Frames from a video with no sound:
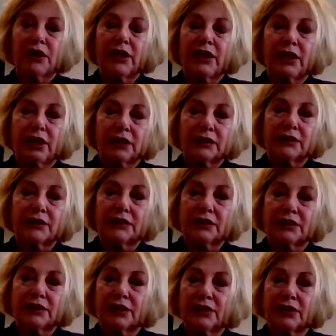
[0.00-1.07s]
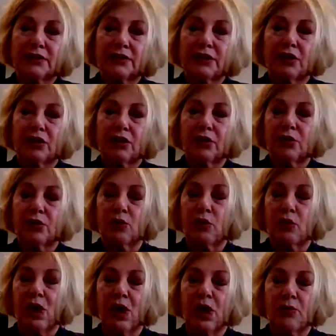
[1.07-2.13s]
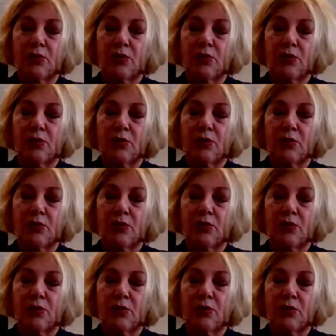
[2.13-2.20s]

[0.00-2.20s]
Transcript: and our assistance. So